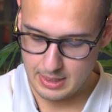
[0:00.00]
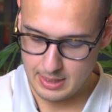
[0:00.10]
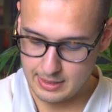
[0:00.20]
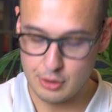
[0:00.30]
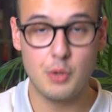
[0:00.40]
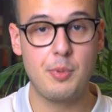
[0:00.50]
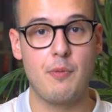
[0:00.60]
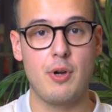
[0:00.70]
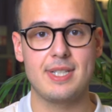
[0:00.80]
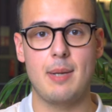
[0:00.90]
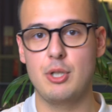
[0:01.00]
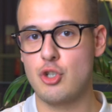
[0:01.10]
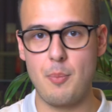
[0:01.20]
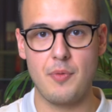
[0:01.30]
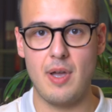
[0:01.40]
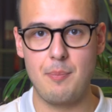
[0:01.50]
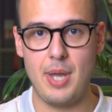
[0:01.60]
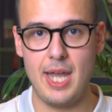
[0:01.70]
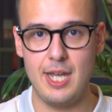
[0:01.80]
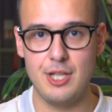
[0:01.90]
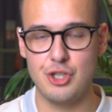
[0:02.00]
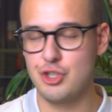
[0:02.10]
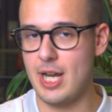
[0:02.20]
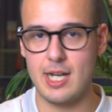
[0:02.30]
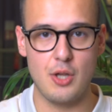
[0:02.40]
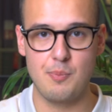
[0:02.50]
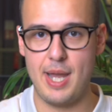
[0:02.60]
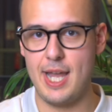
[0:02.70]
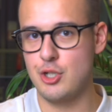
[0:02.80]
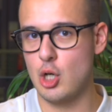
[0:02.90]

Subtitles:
a Shopify page, a checkout page, or